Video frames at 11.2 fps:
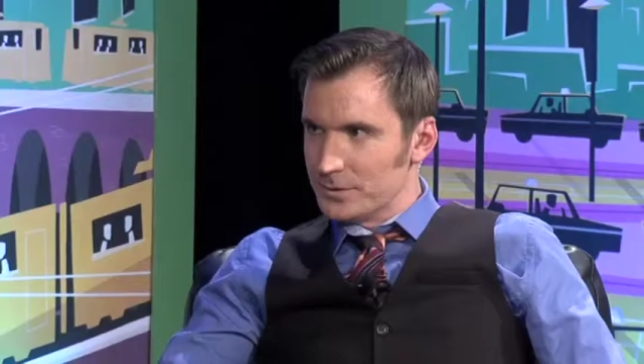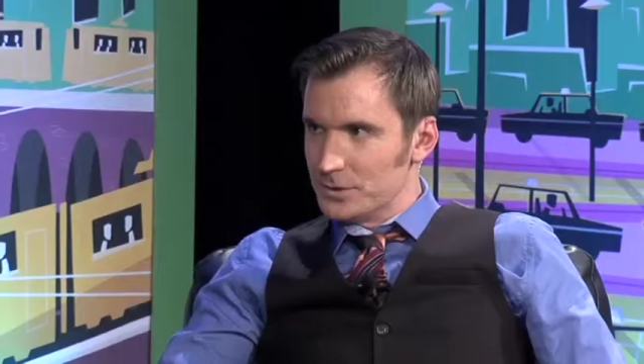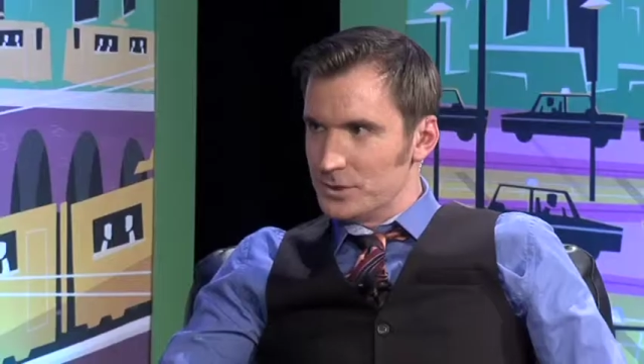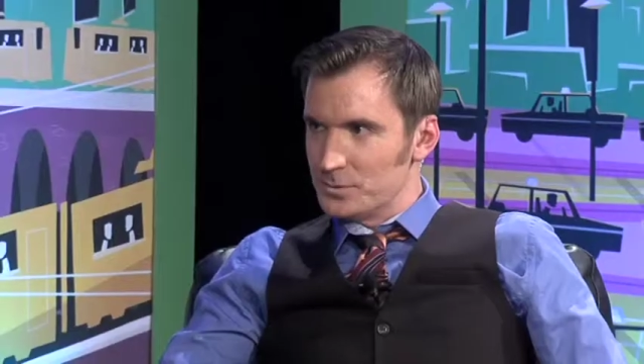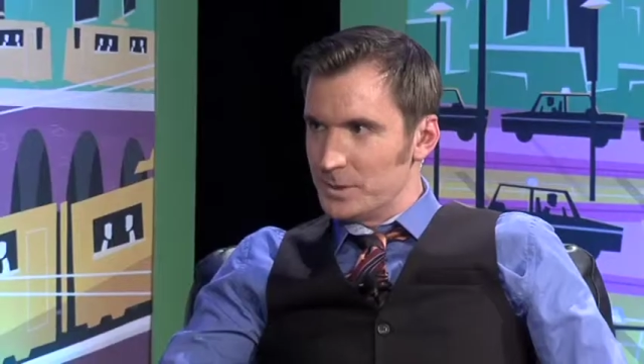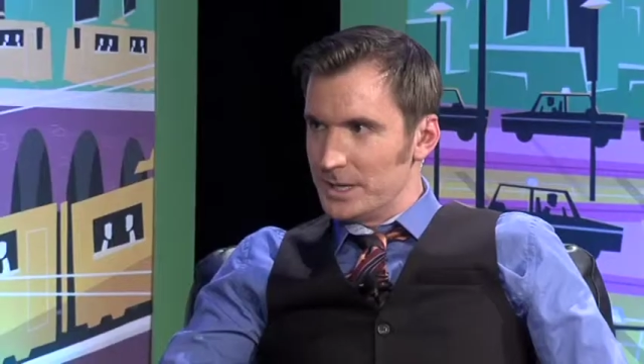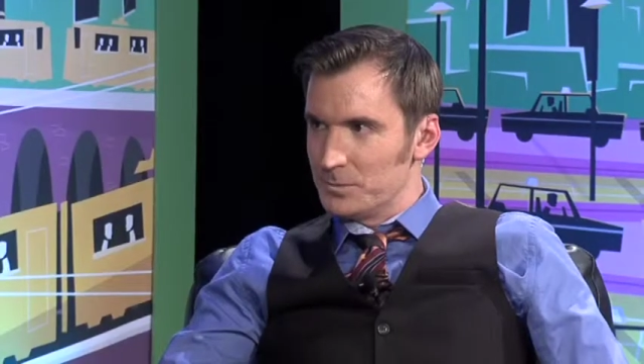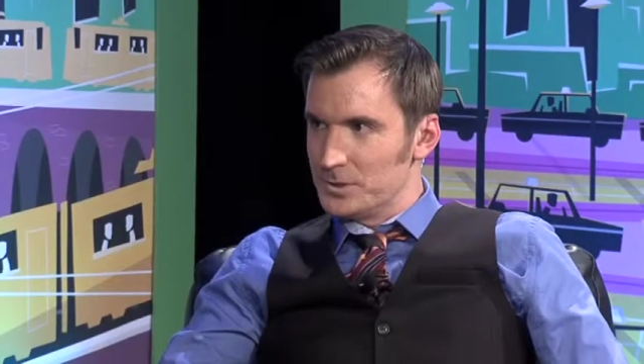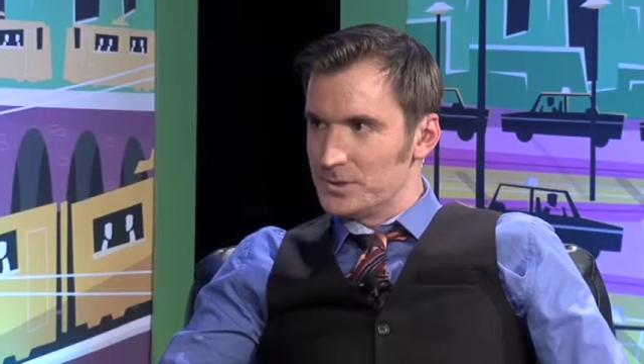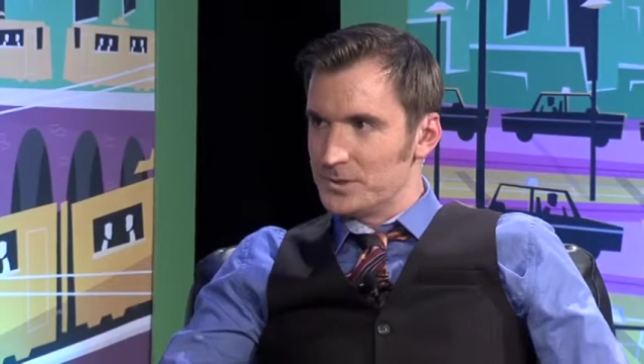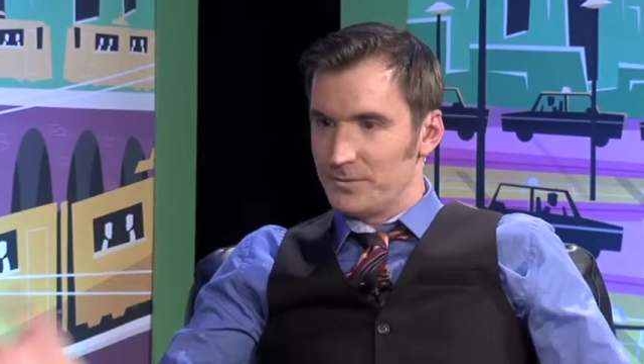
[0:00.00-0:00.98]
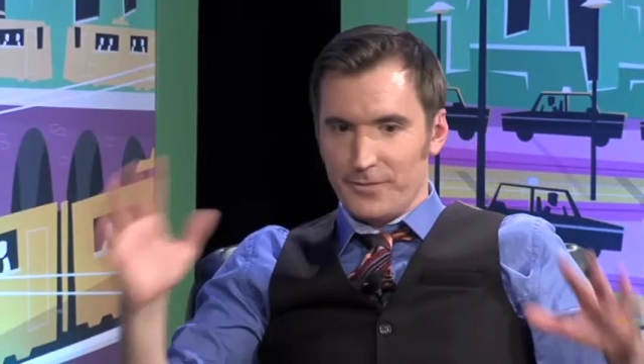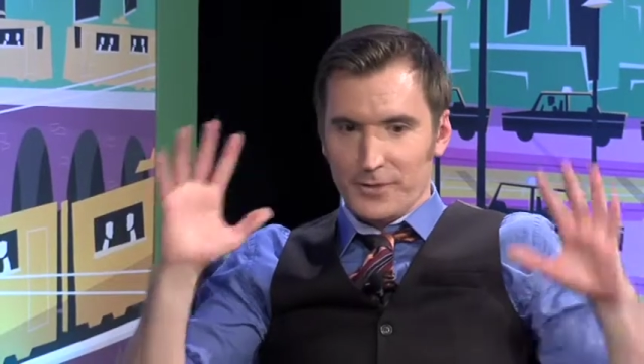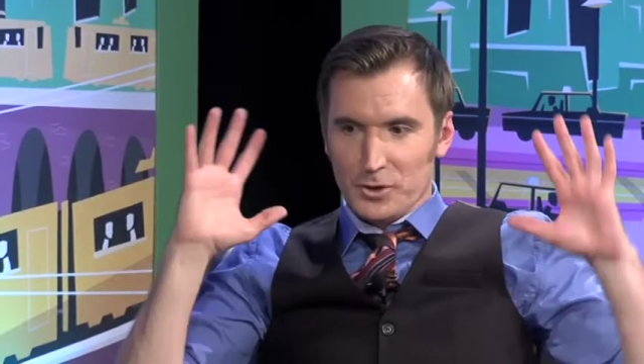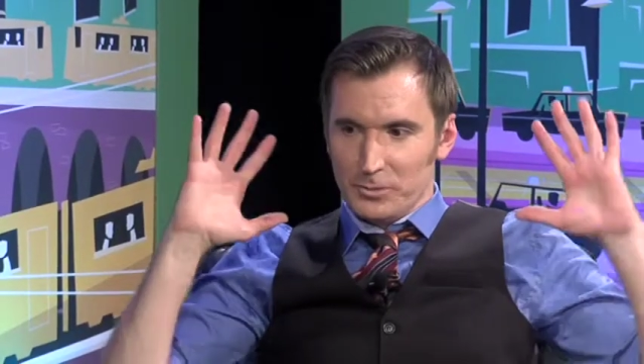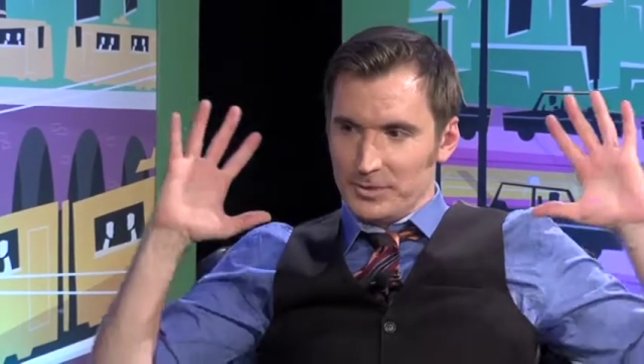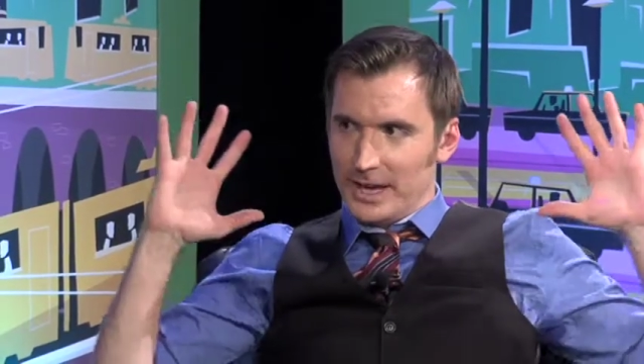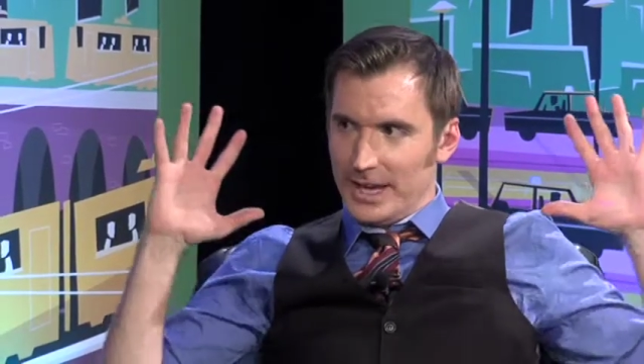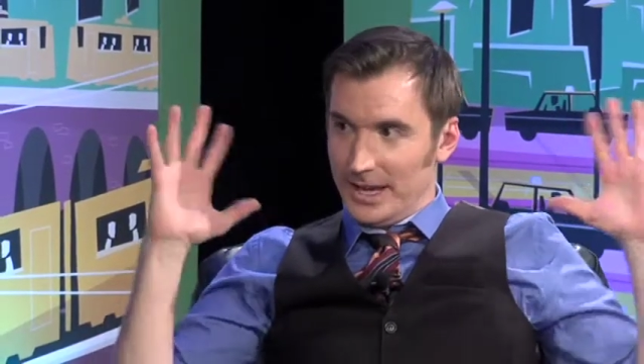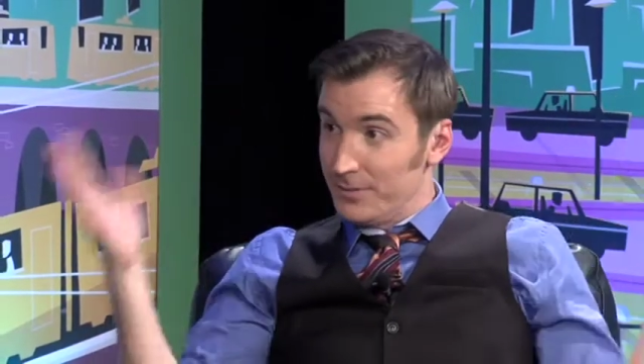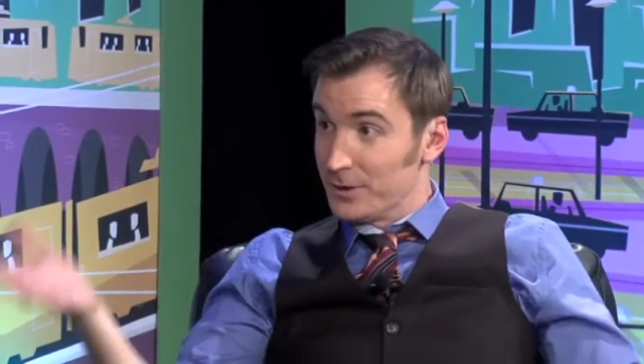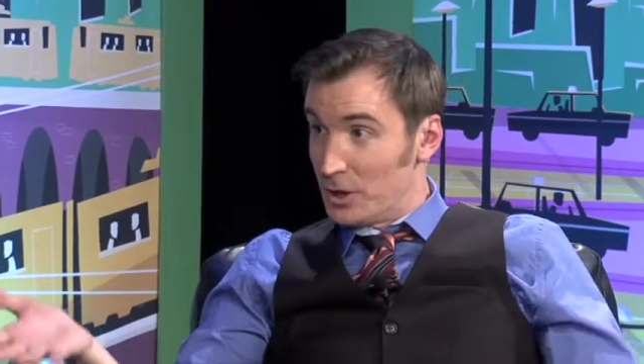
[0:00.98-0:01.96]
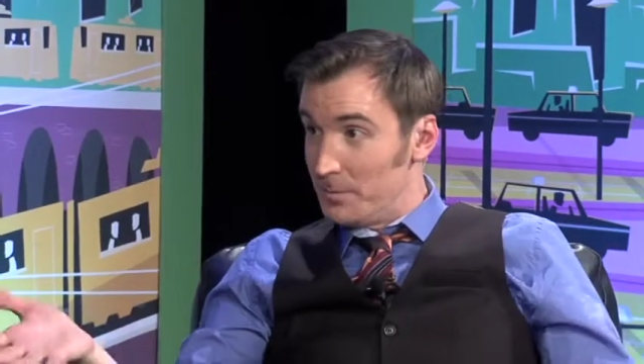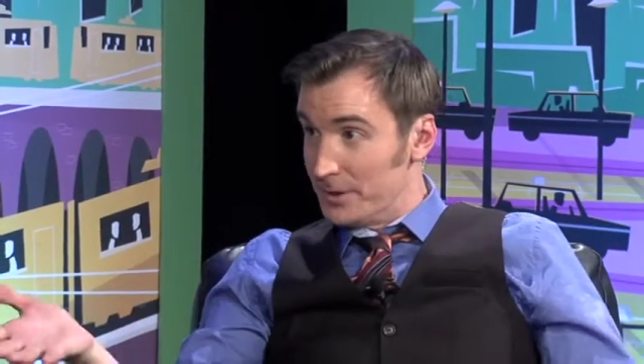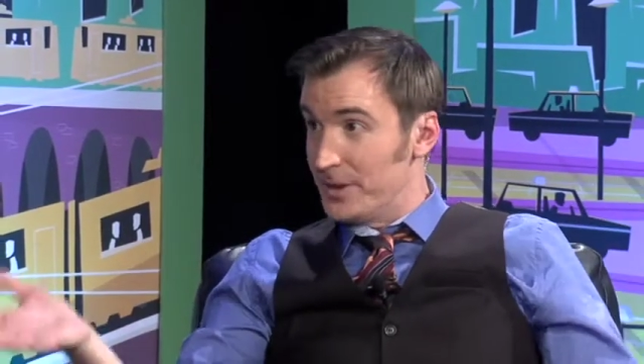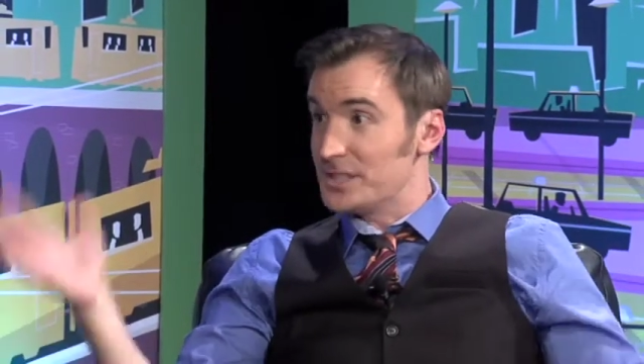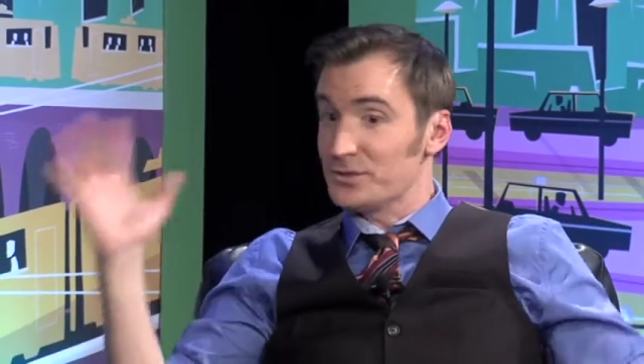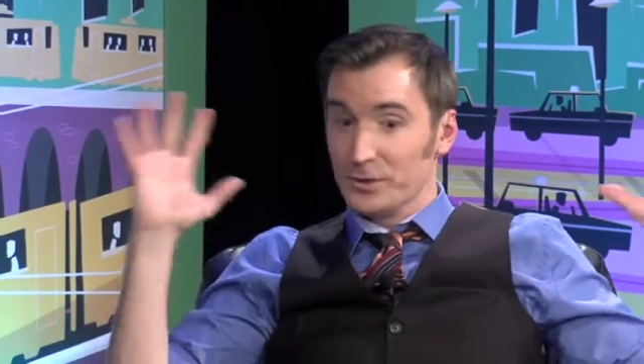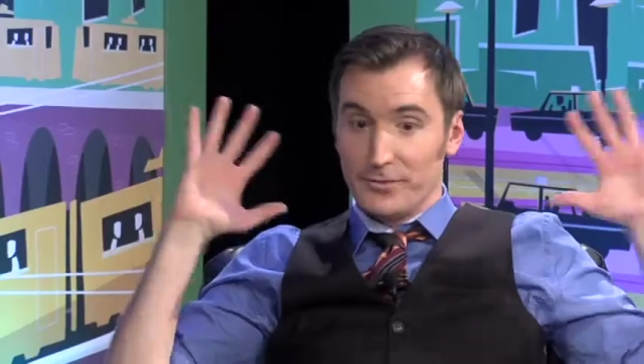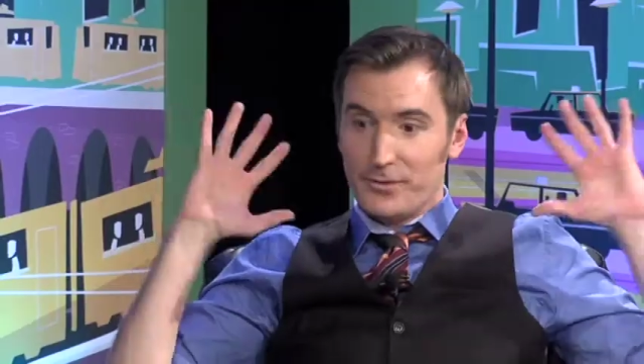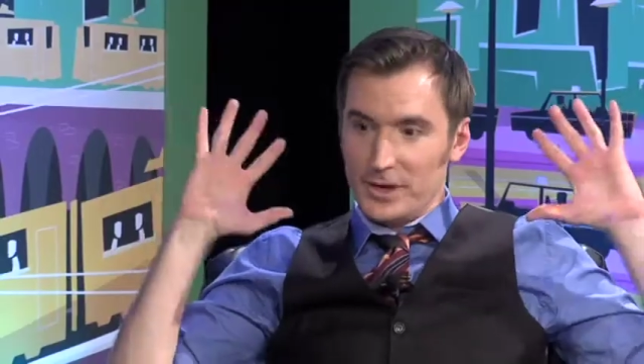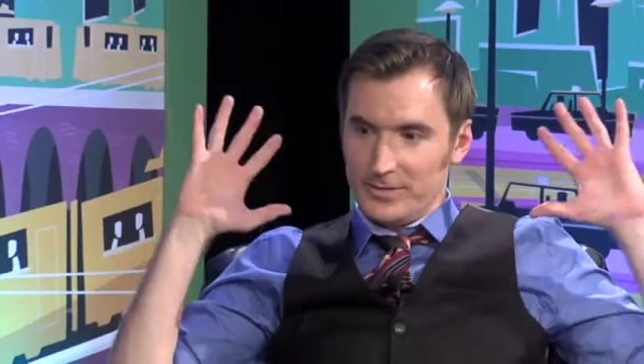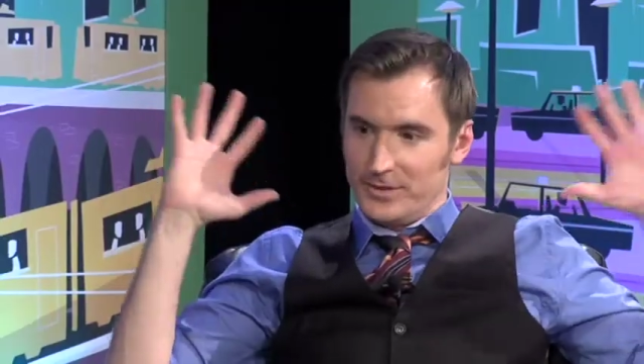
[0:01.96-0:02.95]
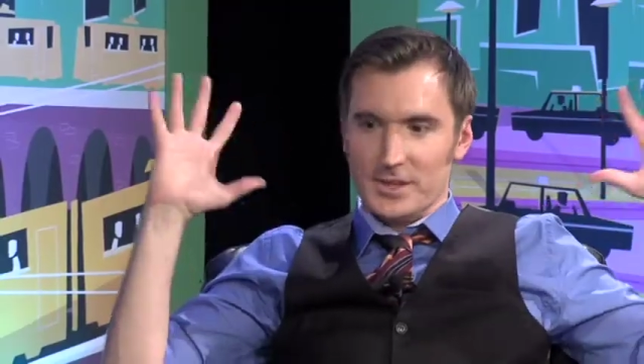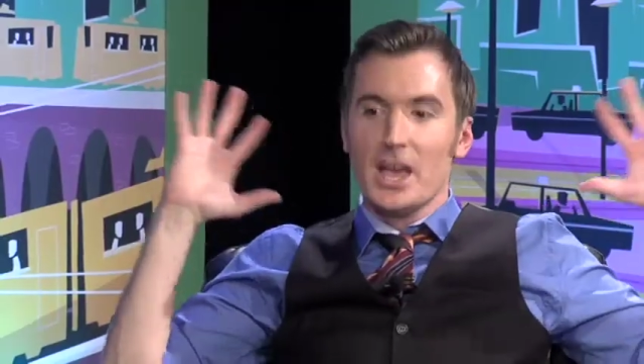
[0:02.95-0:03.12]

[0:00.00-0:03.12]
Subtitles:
News Week was filmed for Comedy Festival in front of the